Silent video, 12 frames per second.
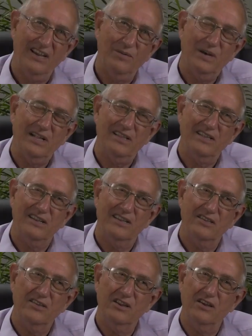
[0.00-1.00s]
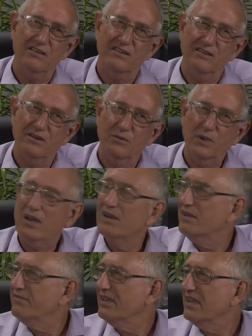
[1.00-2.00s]
Well, you know, we are
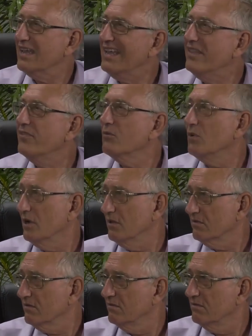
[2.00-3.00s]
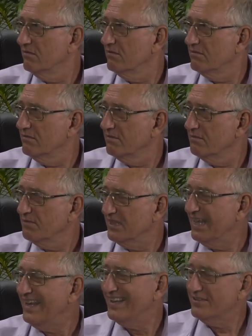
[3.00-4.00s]
living in the world, but
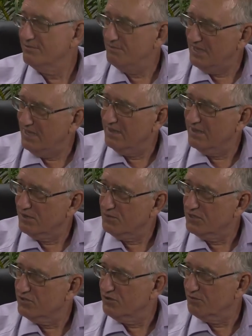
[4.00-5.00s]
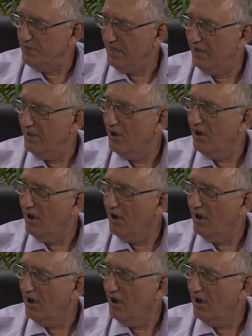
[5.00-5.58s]
that doesn't mean that we should be